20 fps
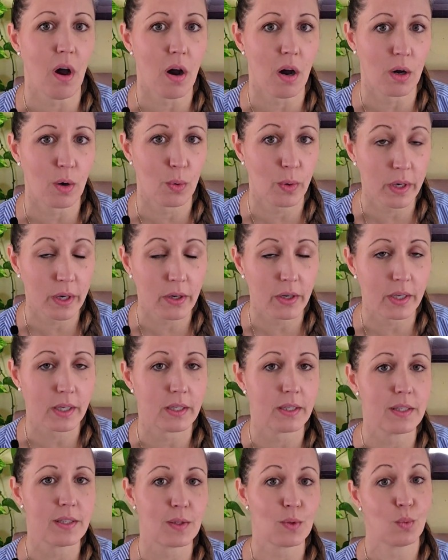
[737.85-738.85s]

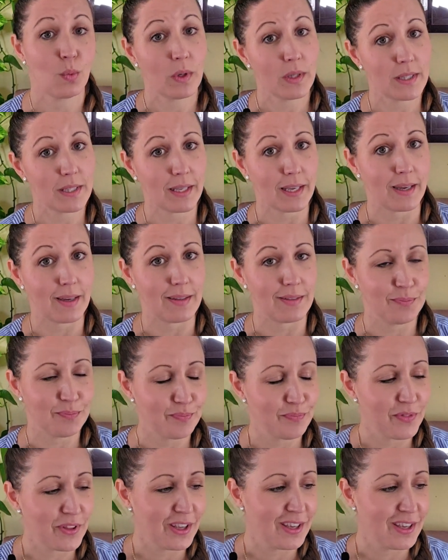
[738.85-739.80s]
Aquarius once again.